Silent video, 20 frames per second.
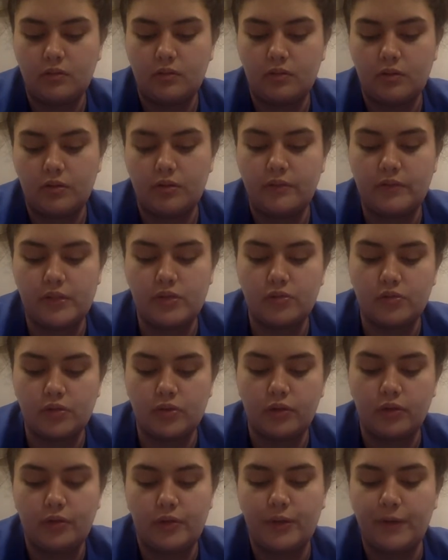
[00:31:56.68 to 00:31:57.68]
her
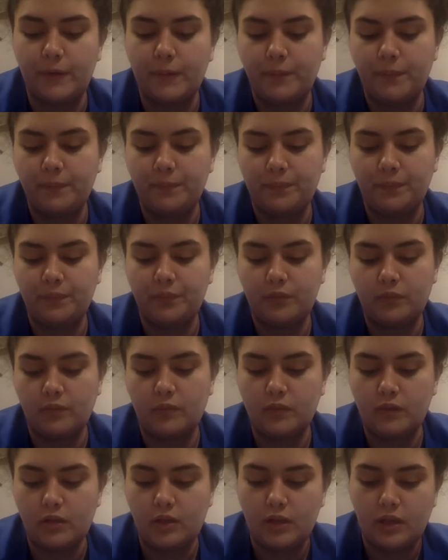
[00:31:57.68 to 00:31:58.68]
ventrogluteal
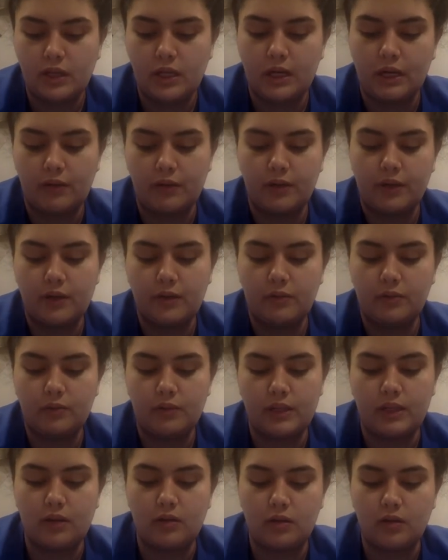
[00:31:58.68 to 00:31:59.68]
area
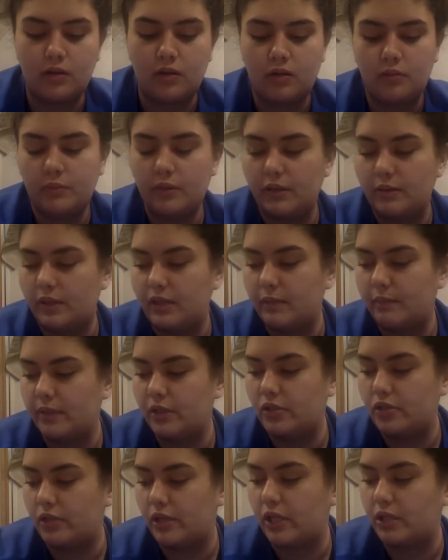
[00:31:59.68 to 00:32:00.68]
with alcohol. I'm going to
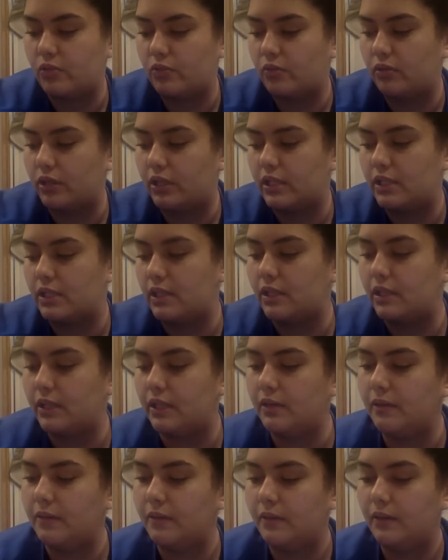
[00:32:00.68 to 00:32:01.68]
make sure that's real nice and
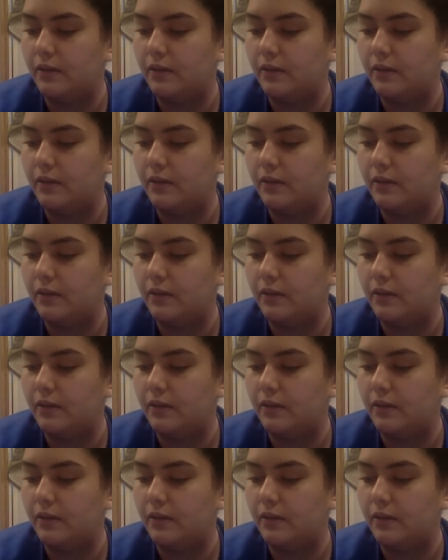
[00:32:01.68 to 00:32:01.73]
clean.